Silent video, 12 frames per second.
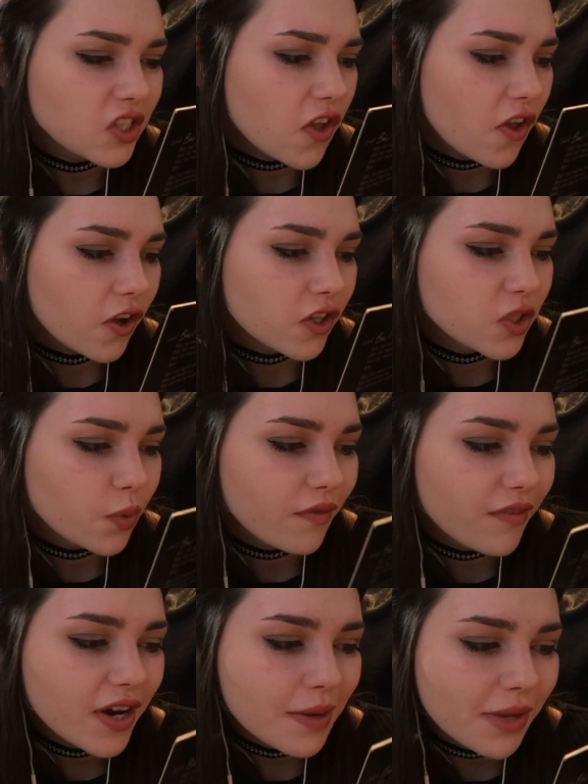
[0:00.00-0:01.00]
a song
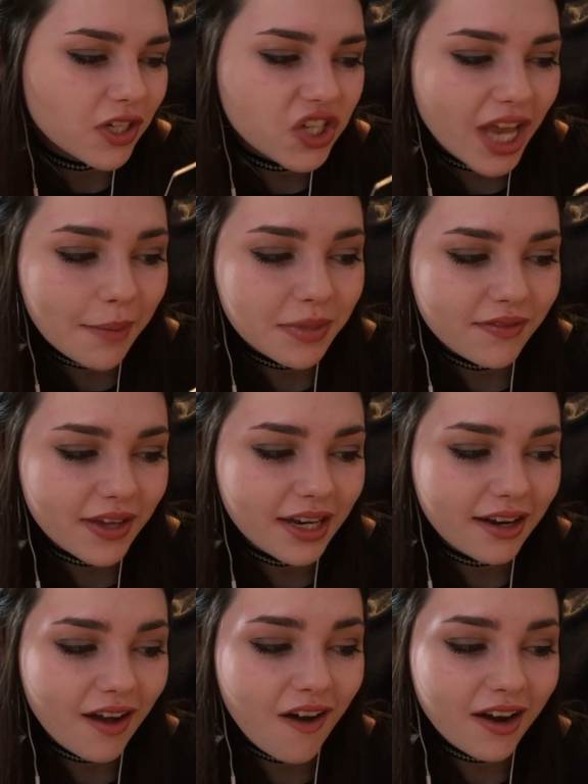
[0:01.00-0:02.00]
to a very much
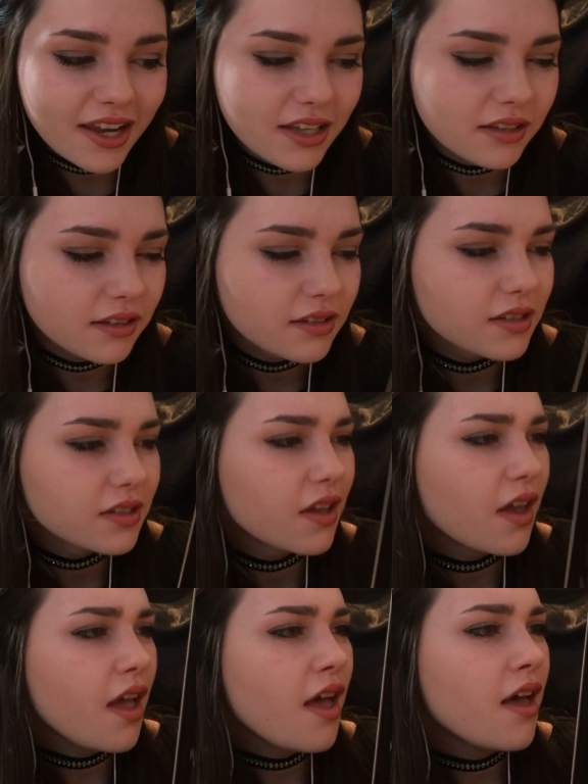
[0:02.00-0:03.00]
captivated
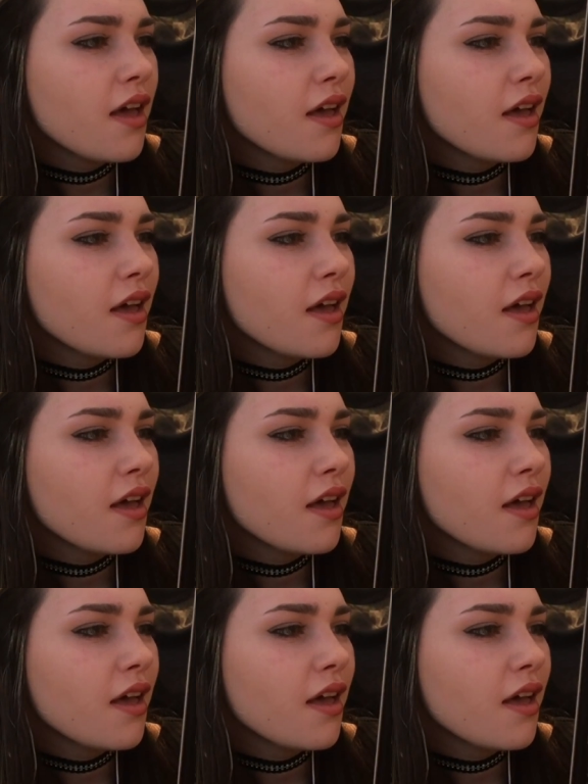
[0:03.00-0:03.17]
audience.